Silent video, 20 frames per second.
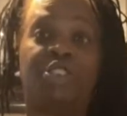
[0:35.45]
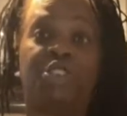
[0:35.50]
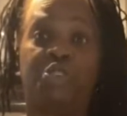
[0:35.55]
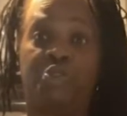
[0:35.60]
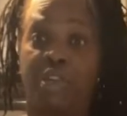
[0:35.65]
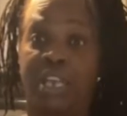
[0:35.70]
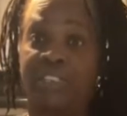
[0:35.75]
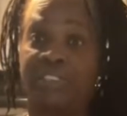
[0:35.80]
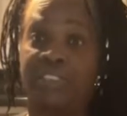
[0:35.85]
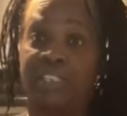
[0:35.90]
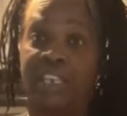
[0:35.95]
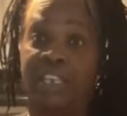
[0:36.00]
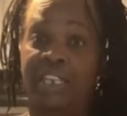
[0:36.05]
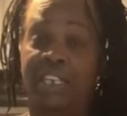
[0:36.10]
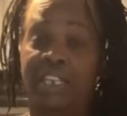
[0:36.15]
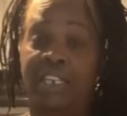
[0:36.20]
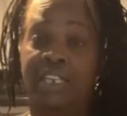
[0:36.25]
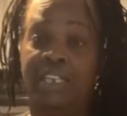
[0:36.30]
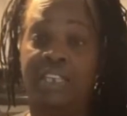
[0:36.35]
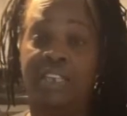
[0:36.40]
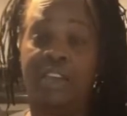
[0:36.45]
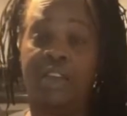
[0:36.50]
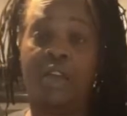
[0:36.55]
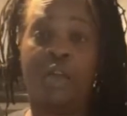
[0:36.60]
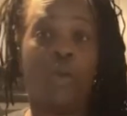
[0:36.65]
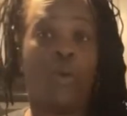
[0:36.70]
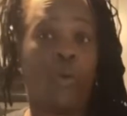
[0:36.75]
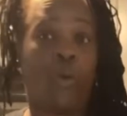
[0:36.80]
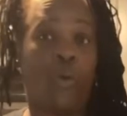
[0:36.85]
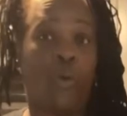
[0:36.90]
dressing
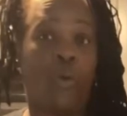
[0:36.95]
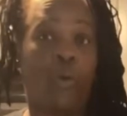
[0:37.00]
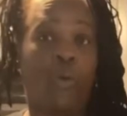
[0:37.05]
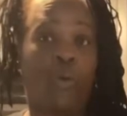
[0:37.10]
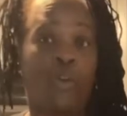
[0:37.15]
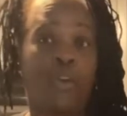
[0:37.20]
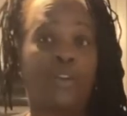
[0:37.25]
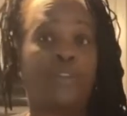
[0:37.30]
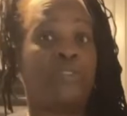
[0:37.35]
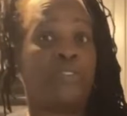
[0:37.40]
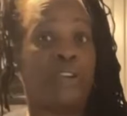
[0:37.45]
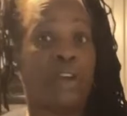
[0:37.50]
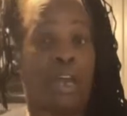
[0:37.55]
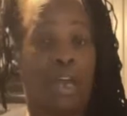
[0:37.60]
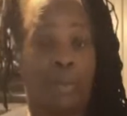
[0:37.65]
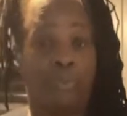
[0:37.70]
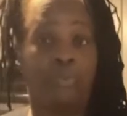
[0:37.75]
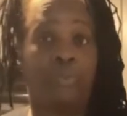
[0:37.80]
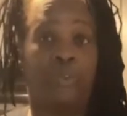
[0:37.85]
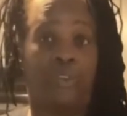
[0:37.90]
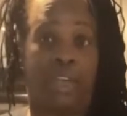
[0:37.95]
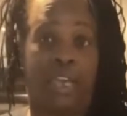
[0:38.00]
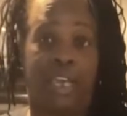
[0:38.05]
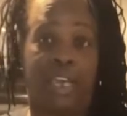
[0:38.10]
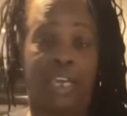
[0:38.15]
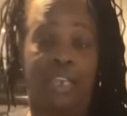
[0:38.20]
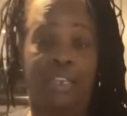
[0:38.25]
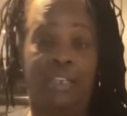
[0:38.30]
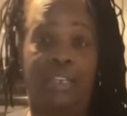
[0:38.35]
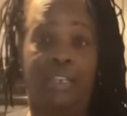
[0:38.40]
or a
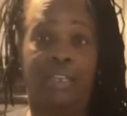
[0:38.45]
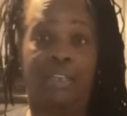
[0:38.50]
bread,